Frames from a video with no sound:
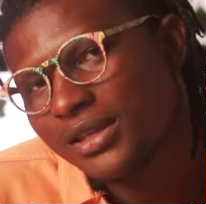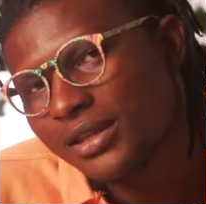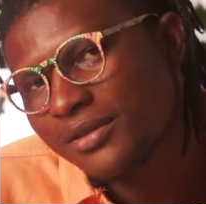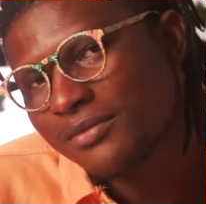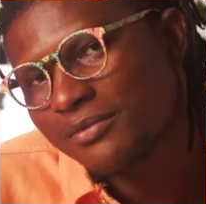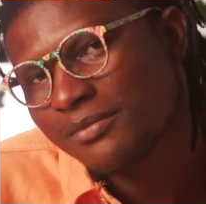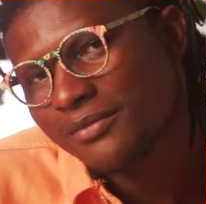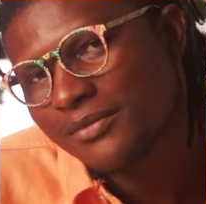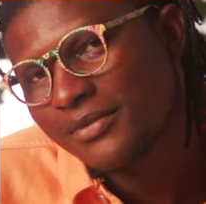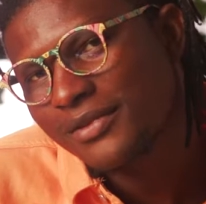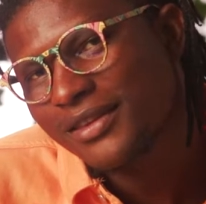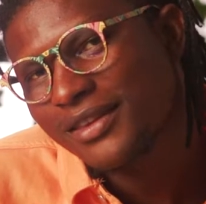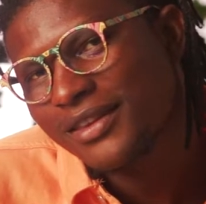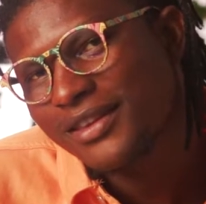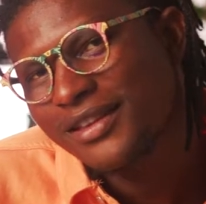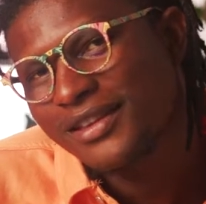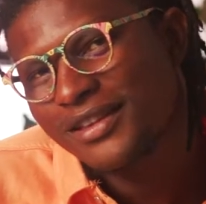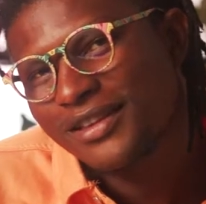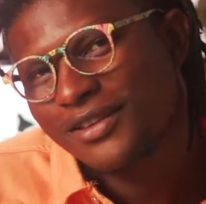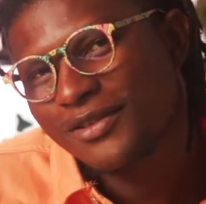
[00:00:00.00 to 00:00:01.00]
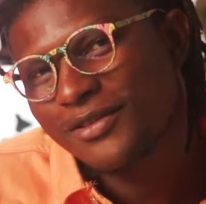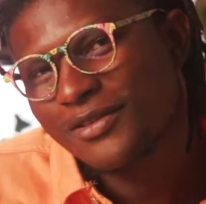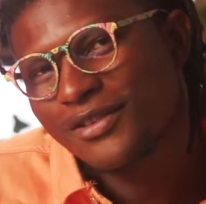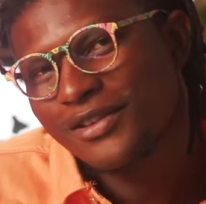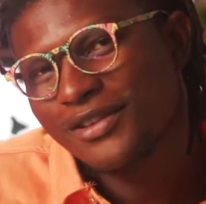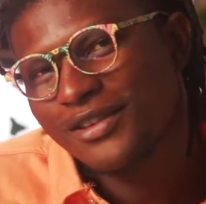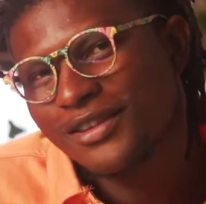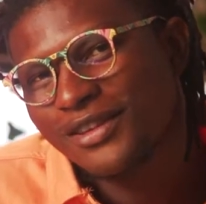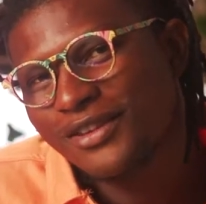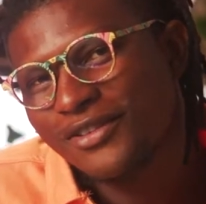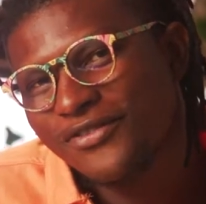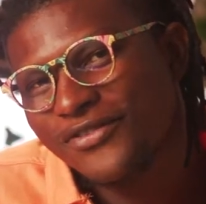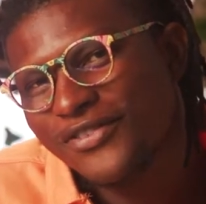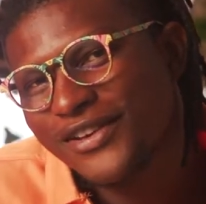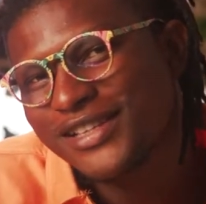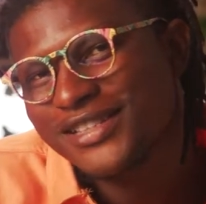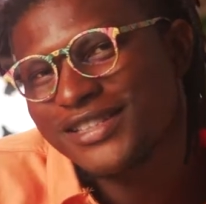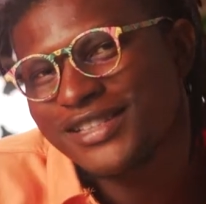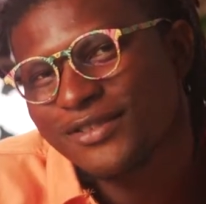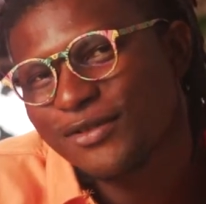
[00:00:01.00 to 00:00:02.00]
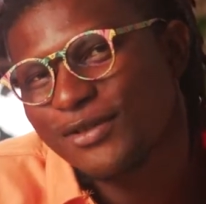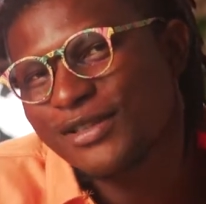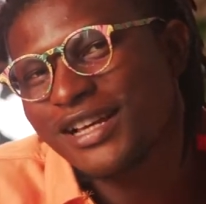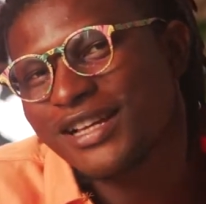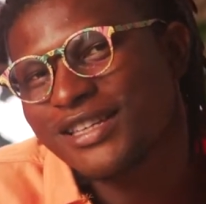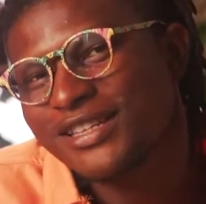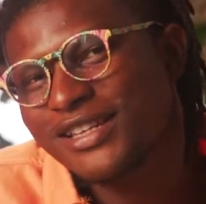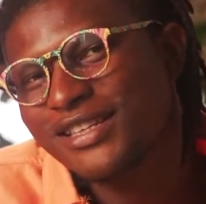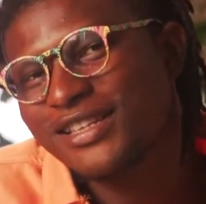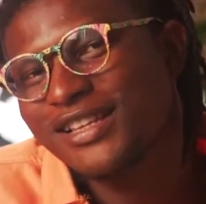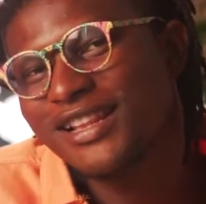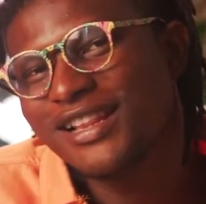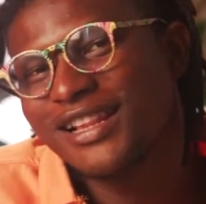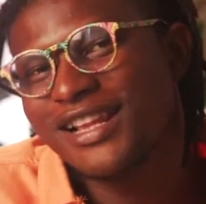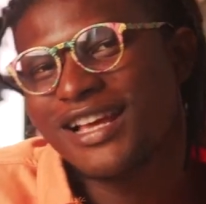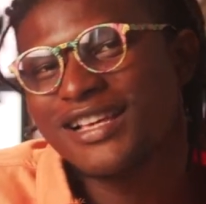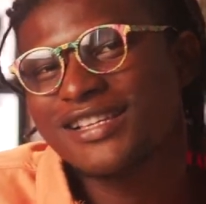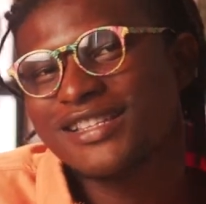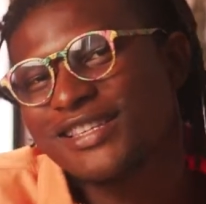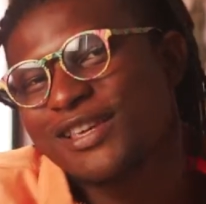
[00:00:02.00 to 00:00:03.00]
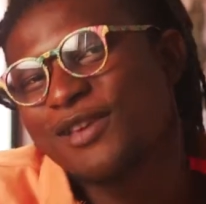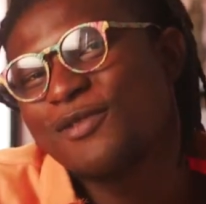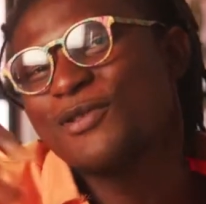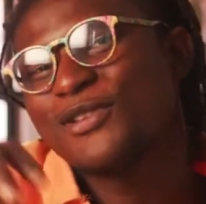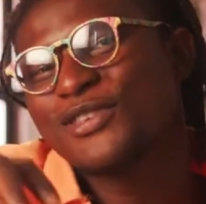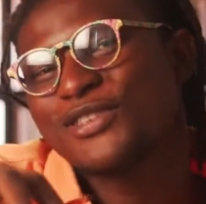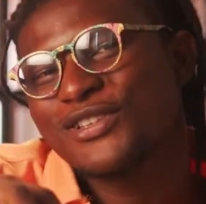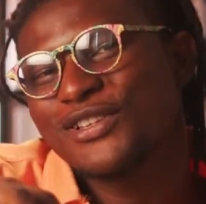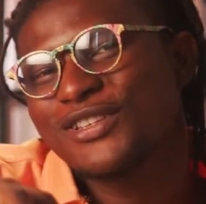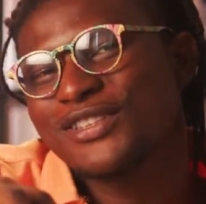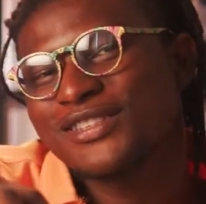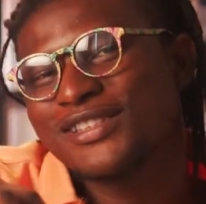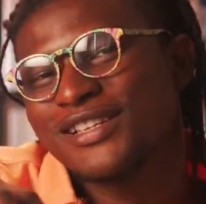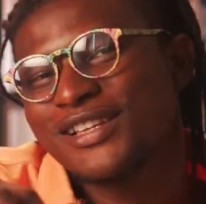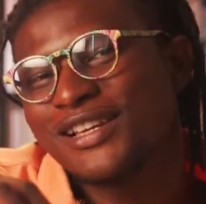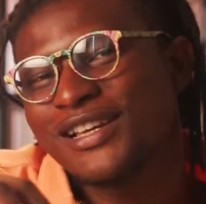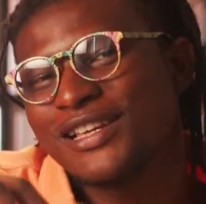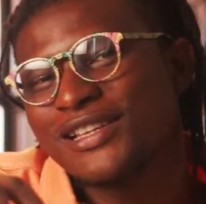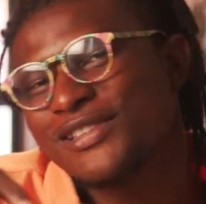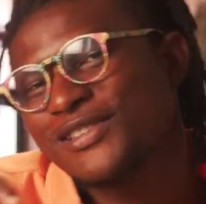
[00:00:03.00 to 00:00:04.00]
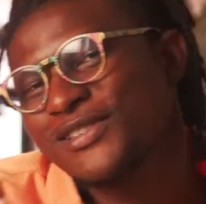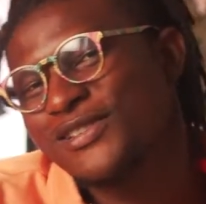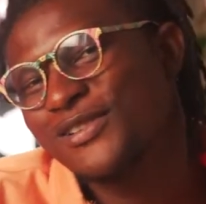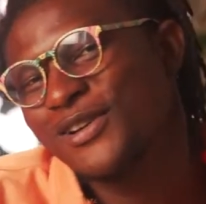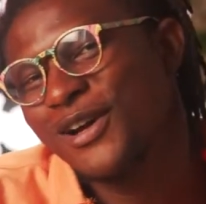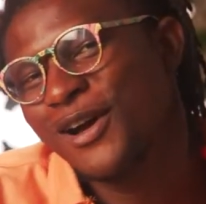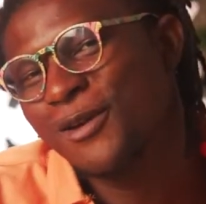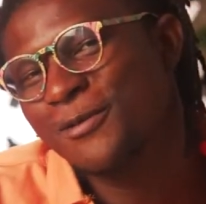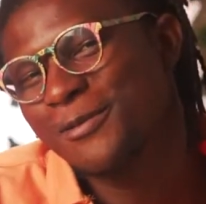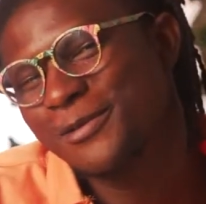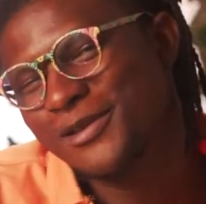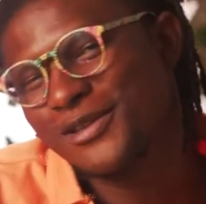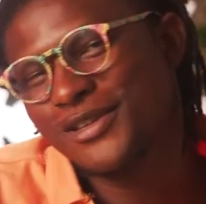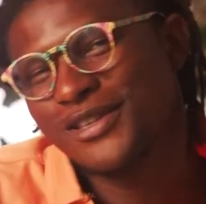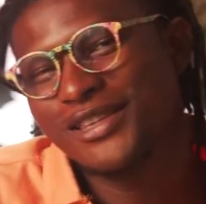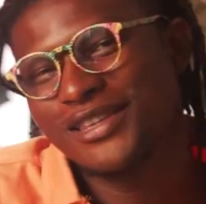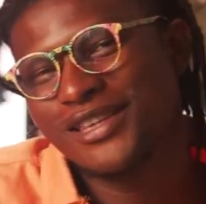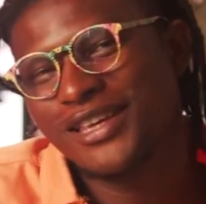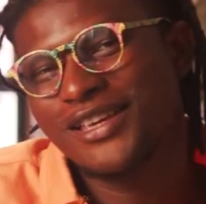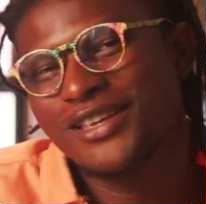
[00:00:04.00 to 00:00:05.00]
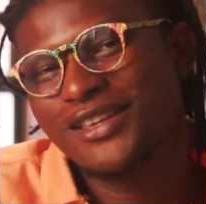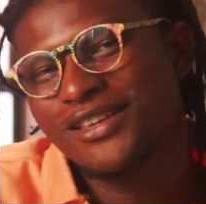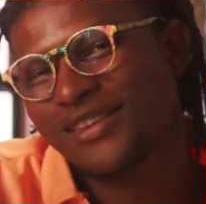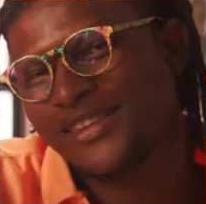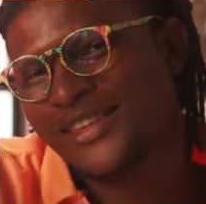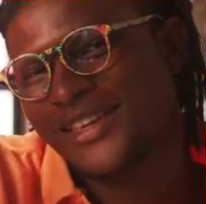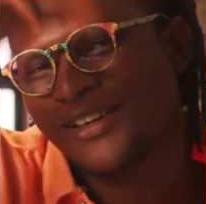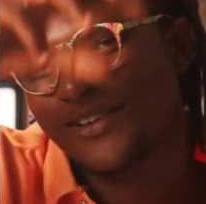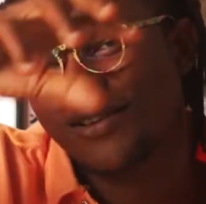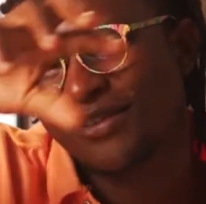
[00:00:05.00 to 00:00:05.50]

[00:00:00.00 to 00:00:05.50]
it, the first scene was actually the last scene we shot. So I'm just going to take